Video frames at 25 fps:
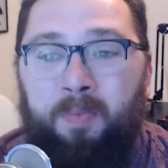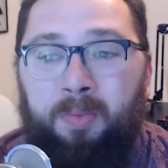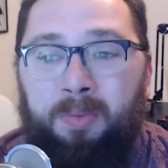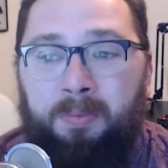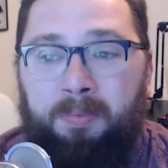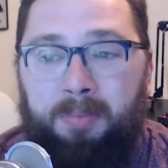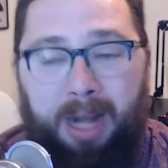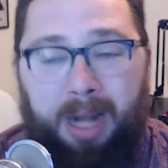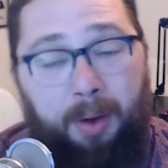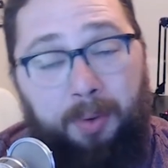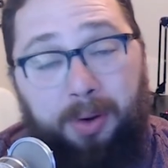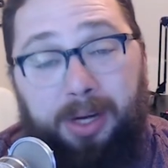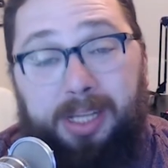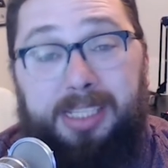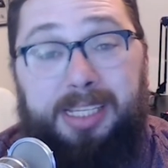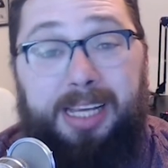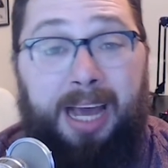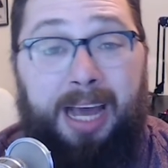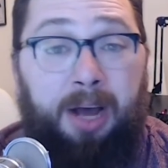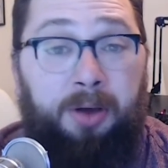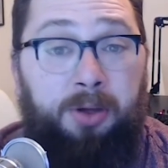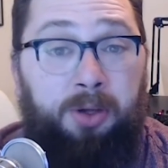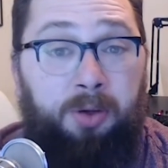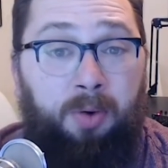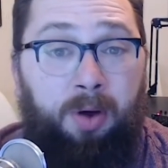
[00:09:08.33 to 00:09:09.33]
But I want to see how
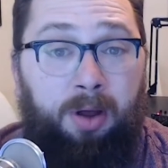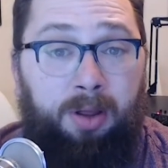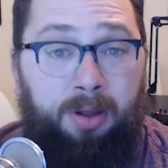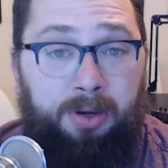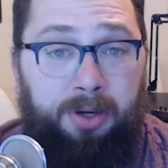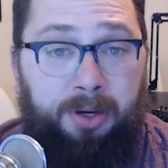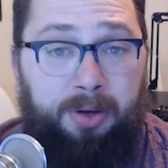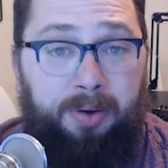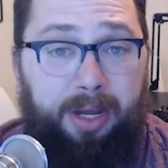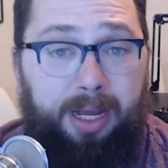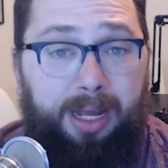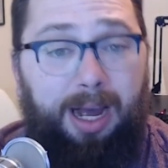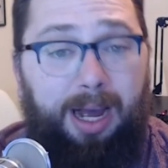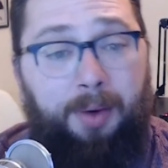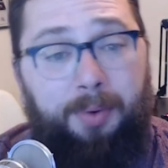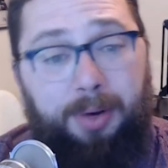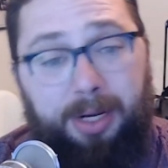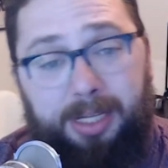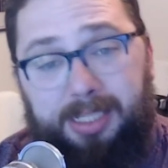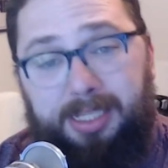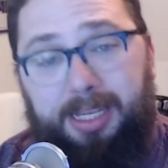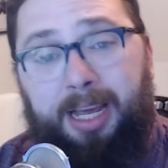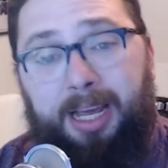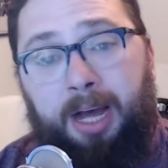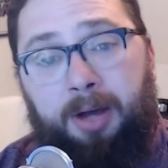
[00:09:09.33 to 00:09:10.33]
you all are doing. I want to
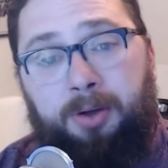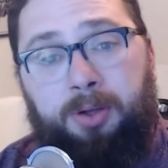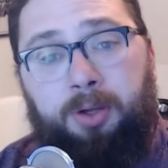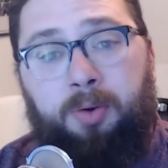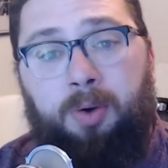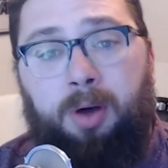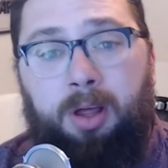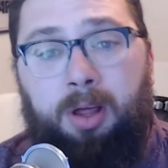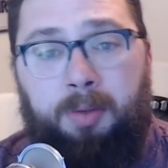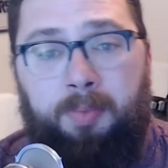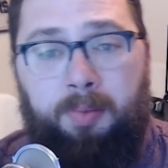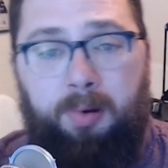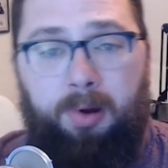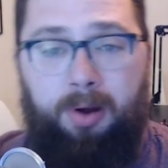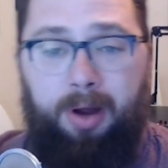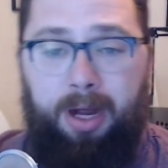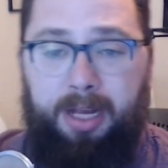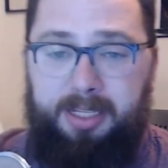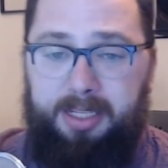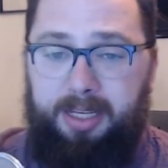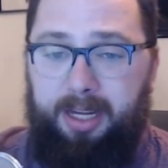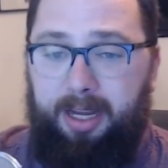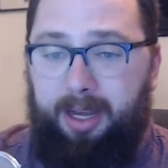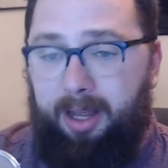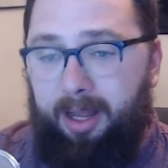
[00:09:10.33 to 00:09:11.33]
see how you all are
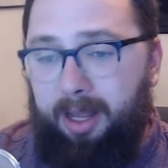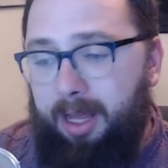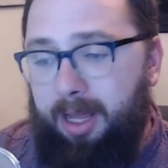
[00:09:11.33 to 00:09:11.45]
progressing,